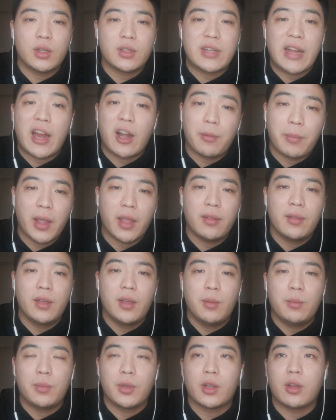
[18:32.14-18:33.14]
chairman,
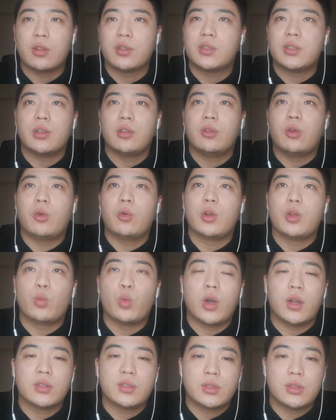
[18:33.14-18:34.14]
because they only
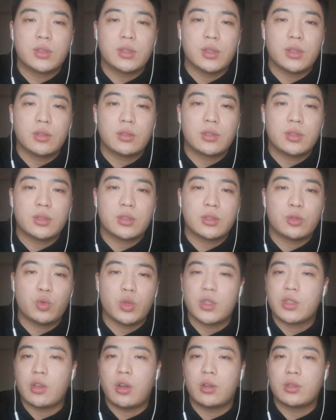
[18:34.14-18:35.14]
want the
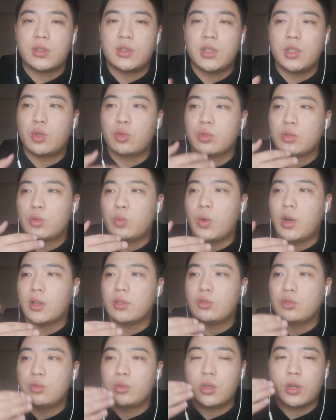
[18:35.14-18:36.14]
results. They don't
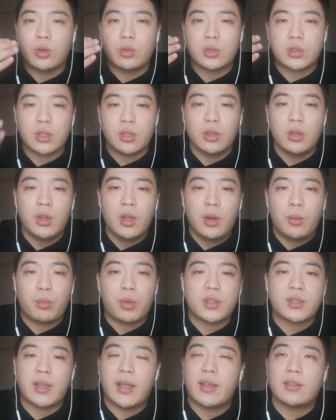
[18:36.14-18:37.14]
want to know the
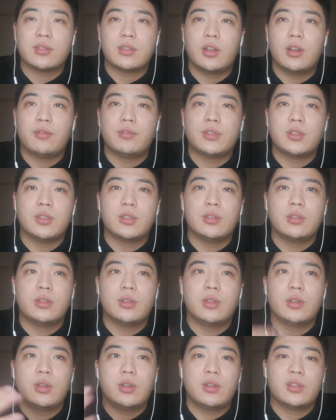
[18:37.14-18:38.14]
process of
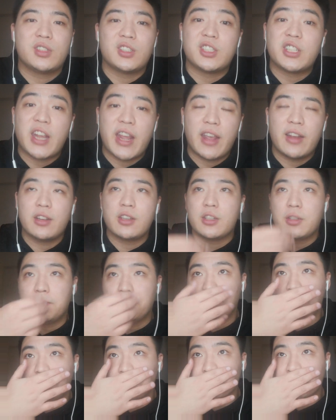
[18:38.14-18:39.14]
the change.
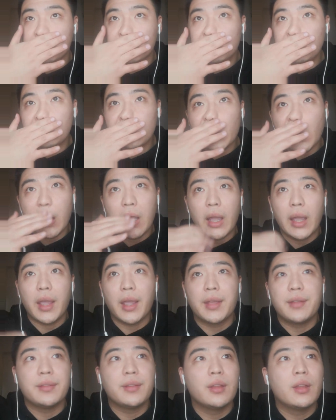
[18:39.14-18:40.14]

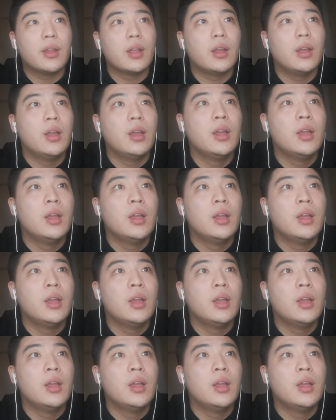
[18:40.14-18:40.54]
And